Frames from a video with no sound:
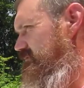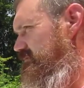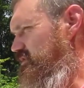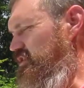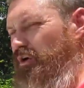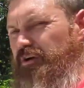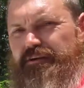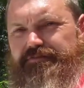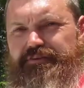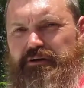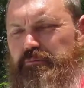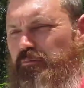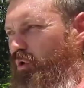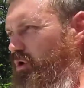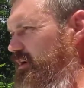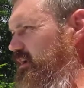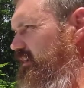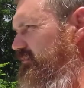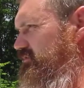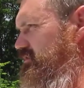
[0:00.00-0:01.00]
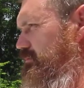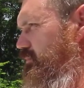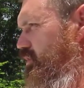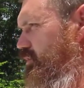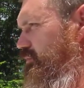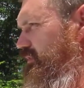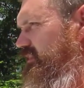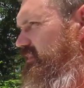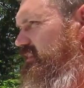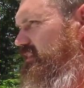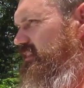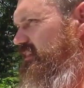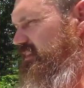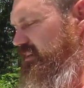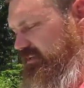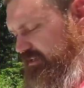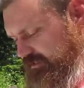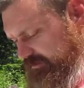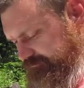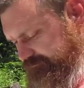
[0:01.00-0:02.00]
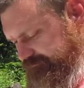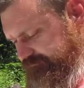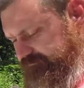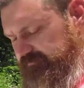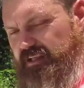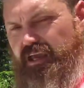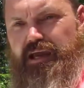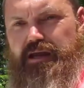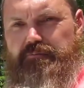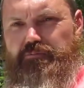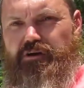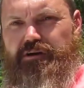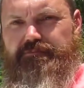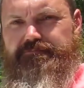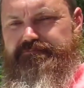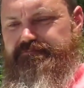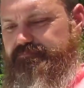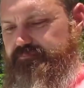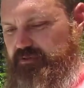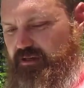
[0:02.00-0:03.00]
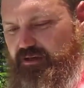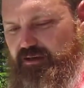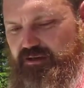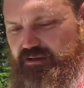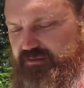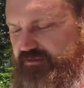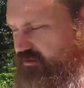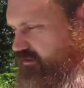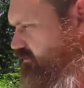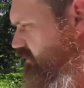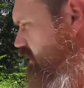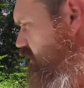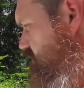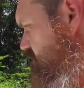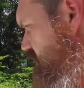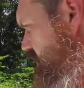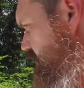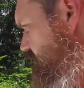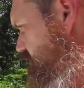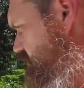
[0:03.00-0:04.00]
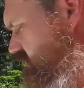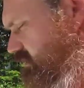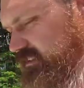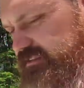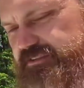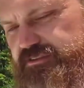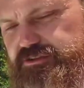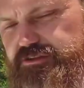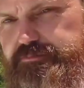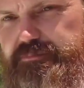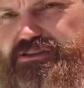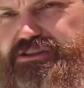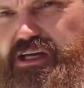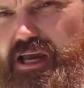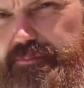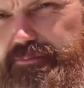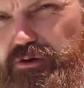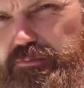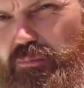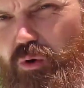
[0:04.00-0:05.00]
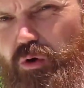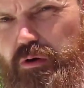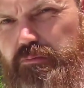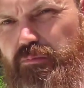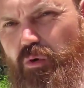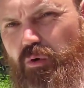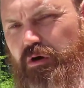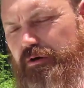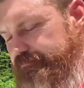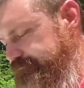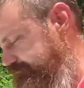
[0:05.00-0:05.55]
starting to feel more comfortable with the uh, camera, so y'all's gonna have to listen to me jabber more and more.